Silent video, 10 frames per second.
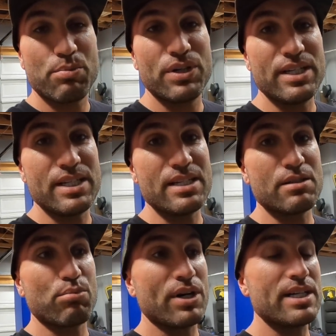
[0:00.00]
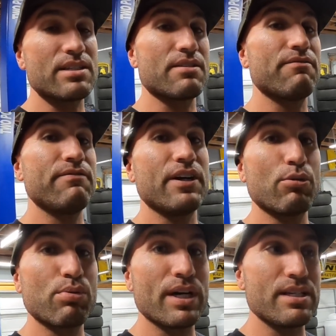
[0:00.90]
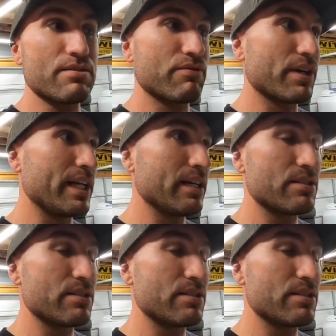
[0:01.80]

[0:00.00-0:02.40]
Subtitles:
pretty decent price. It's a fair price for getting a